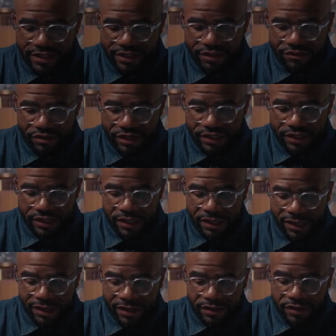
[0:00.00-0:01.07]
as it is written,
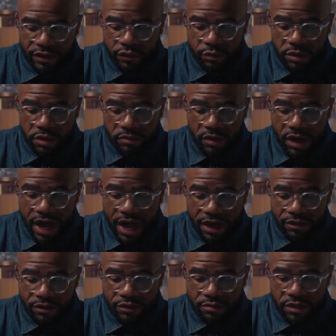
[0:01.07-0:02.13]
This people
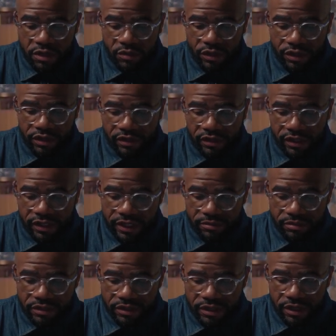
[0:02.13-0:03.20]
honors me with their
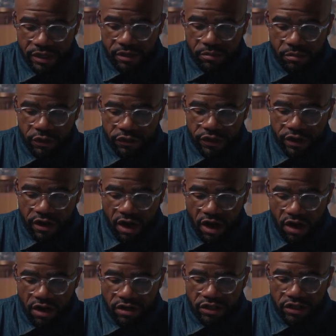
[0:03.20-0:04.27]
lips, but their
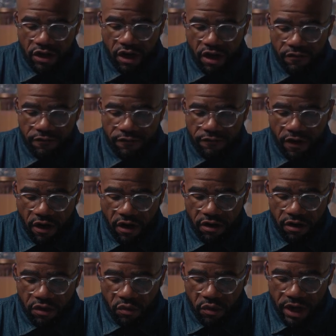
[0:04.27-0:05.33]
hearts are
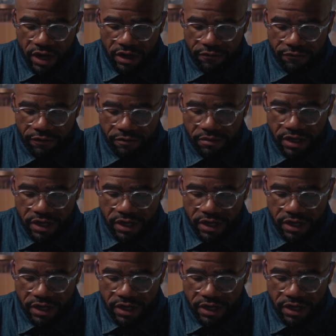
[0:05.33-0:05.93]
far away from